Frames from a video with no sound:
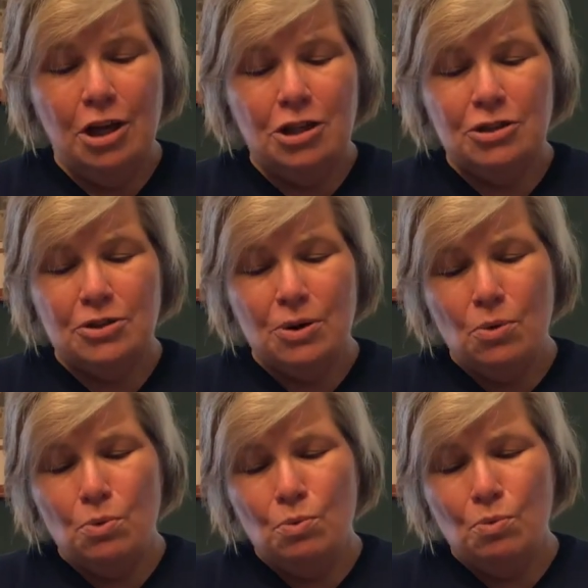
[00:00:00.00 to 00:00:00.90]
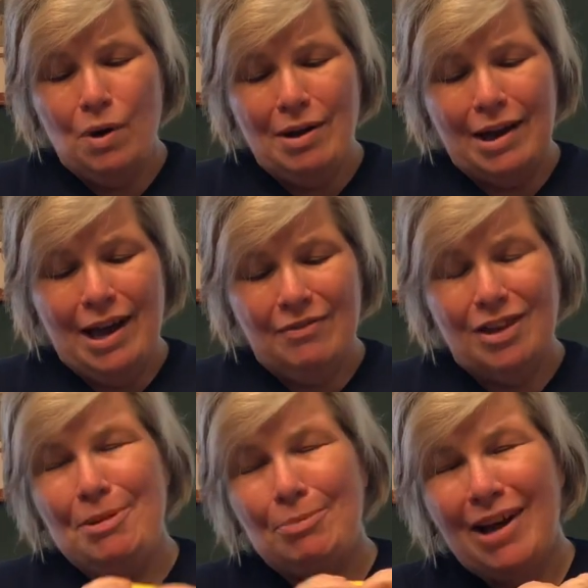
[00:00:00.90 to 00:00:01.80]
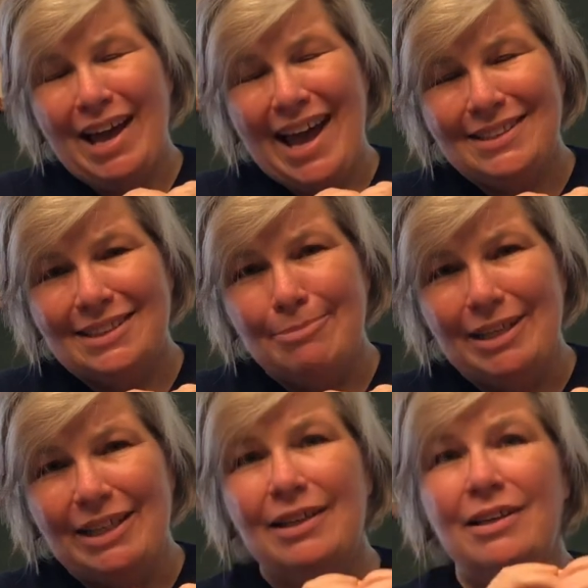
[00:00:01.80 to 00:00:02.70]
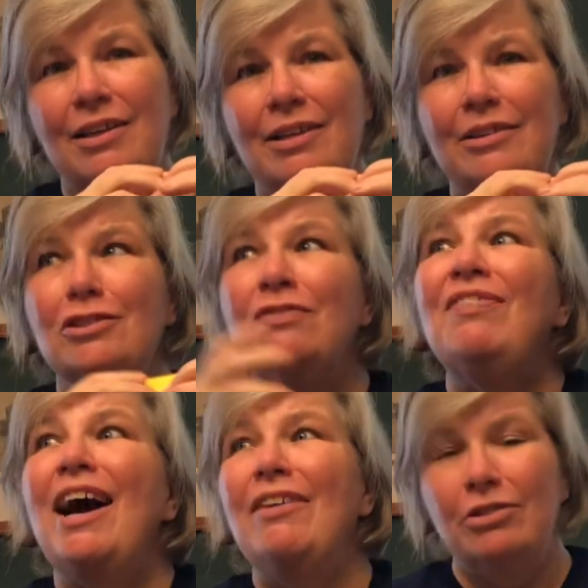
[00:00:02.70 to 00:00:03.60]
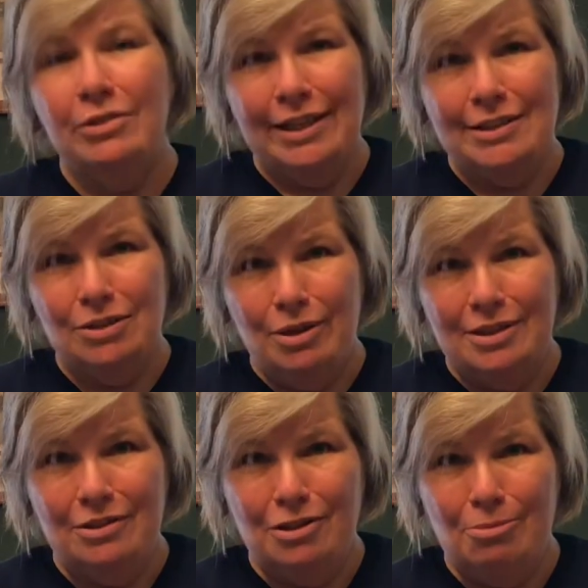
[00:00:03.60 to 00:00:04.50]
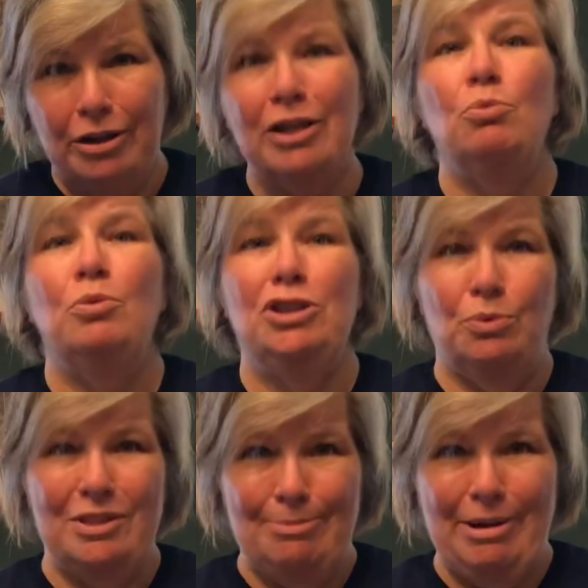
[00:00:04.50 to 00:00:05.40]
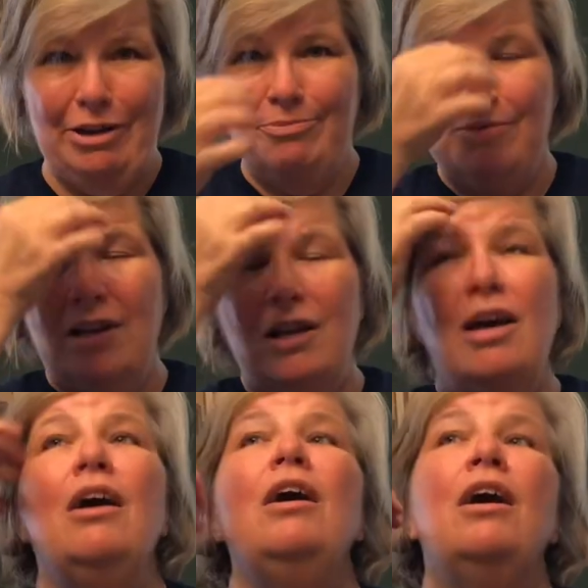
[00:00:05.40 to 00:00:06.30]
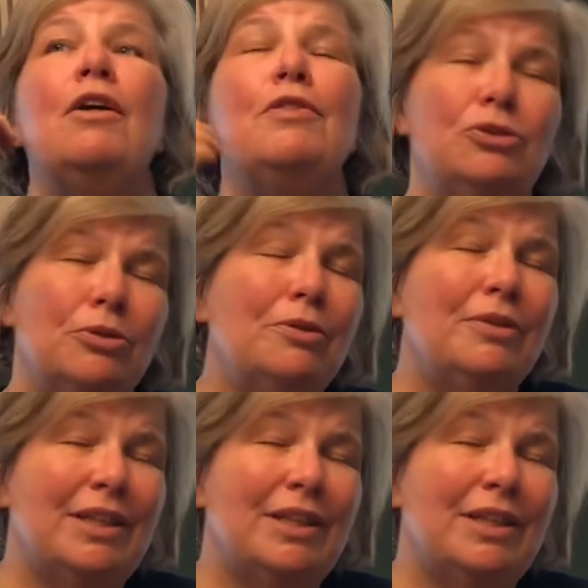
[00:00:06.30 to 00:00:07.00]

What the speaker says: So I have a lot of people ask me, there's 500 kinds of rosin on the market, which one's better? The truth